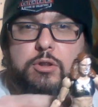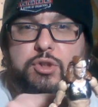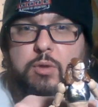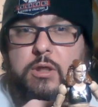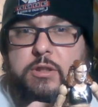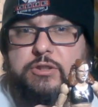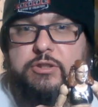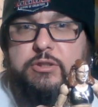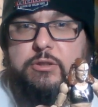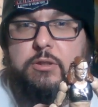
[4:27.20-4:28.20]

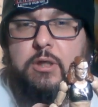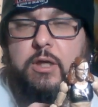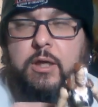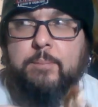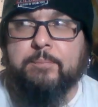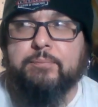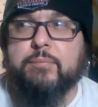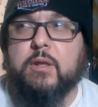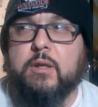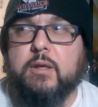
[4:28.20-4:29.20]
trunks. And
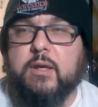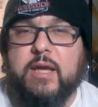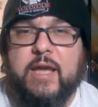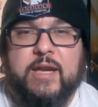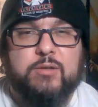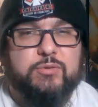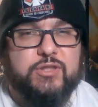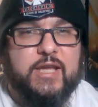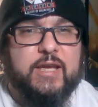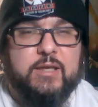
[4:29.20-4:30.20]
it
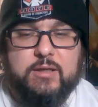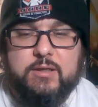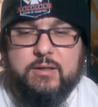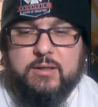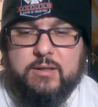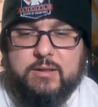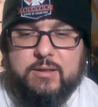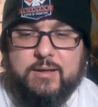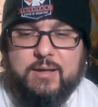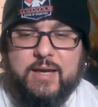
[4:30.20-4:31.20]
was like,
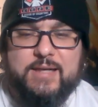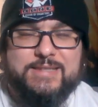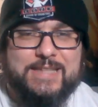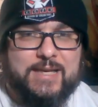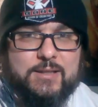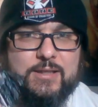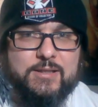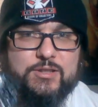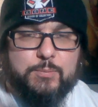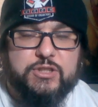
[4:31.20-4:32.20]
not exactly
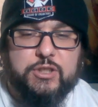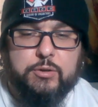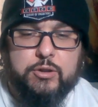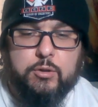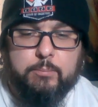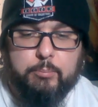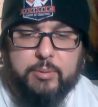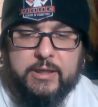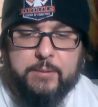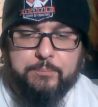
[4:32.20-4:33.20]
this material,
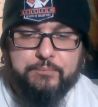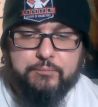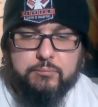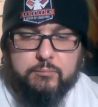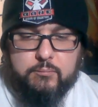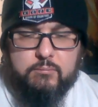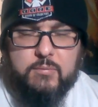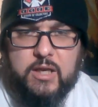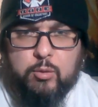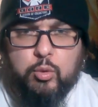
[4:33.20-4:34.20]
but
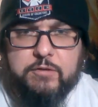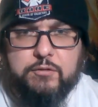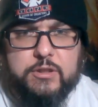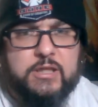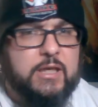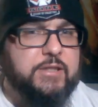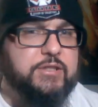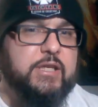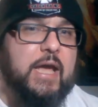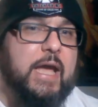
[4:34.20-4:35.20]
I would have really
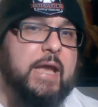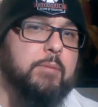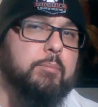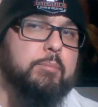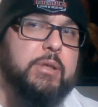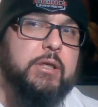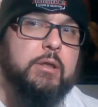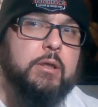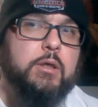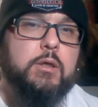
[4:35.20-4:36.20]
liked it had it
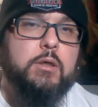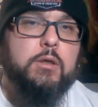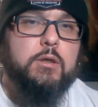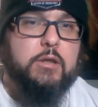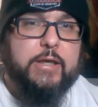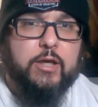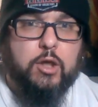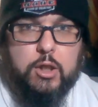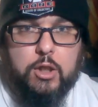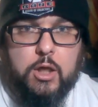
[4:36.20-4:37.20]
been like a
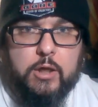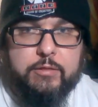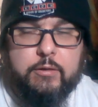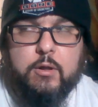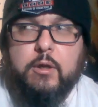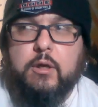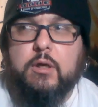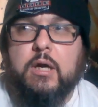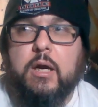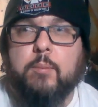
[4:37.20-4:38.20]
cloth.
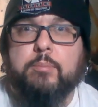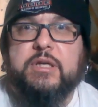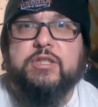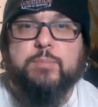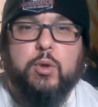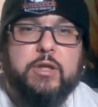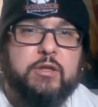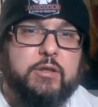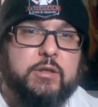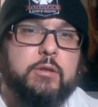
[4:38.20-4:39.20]
Because
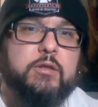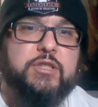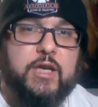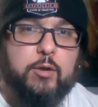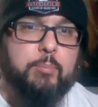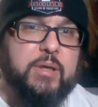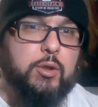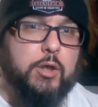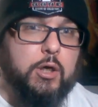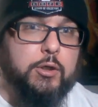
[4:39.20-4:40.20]
putting the title
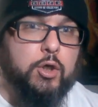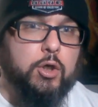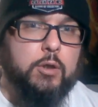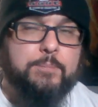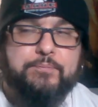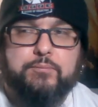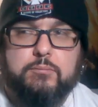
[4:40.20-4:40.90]
belt on her